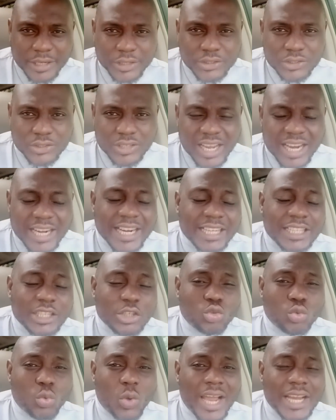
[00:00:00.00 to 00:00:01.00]
this, and that
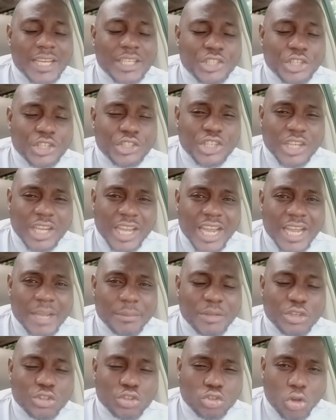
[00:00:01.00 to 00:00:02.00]
is why
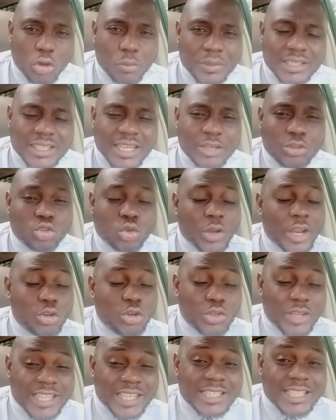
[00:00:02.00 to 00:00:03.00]
GGM is committed to
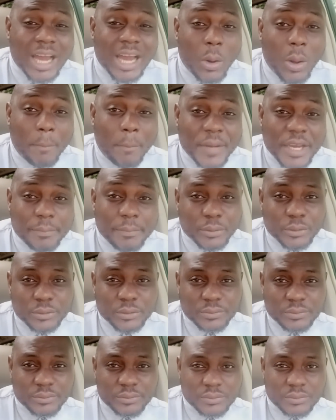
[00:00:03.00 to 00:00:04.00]
educating our people